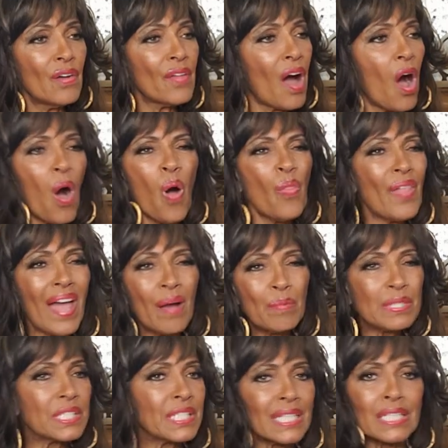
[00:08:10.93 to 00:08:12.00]
All that
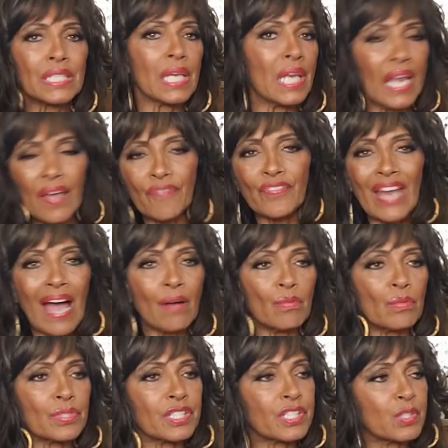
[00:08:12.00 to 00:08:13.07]
was just left
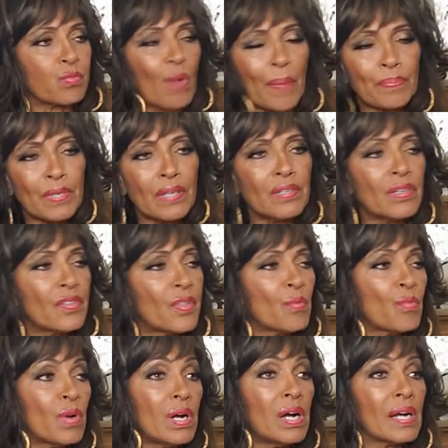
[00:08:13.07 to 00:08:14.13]
out, swept under the
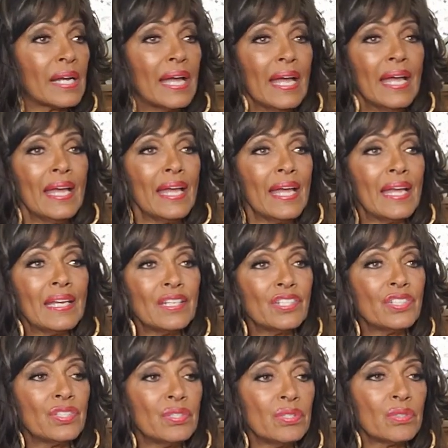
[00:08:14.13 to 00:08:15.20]
rug. And as
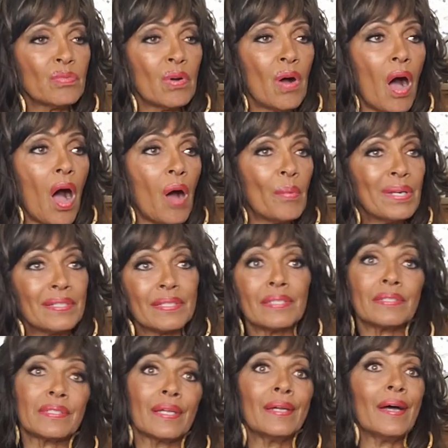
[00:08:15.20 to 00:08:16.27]
usual,
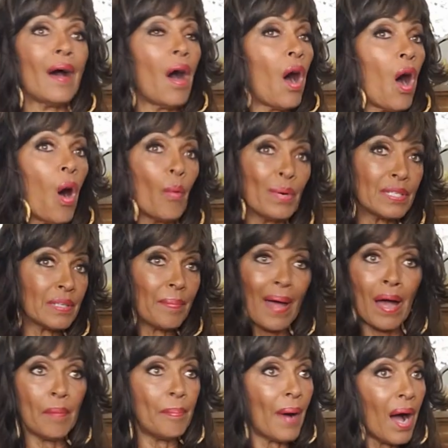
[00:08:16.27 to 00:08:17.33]
it's always
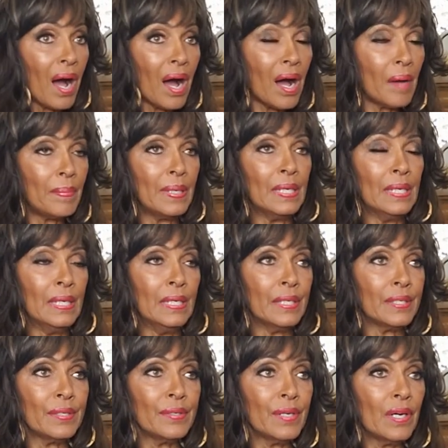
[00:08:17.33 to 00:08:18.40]
about Bob,
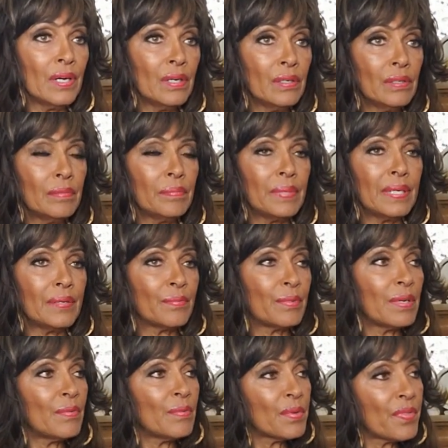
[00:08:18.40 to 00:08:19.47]
but
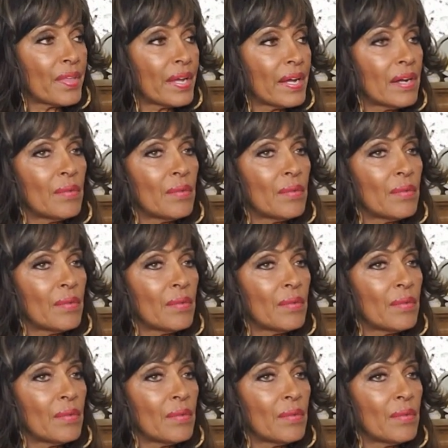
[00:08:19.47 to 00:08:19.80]
we were there.